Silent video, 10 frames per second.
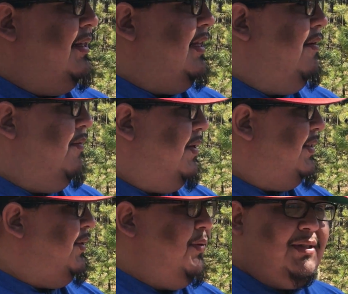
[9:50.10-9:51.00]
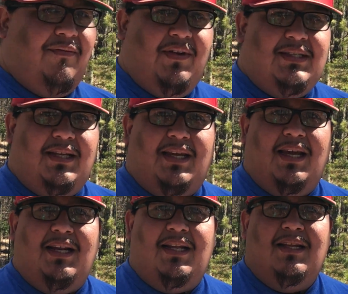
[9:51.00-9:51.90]
that they were so
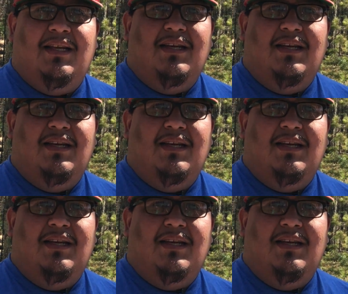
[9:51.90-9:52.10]
sophisticated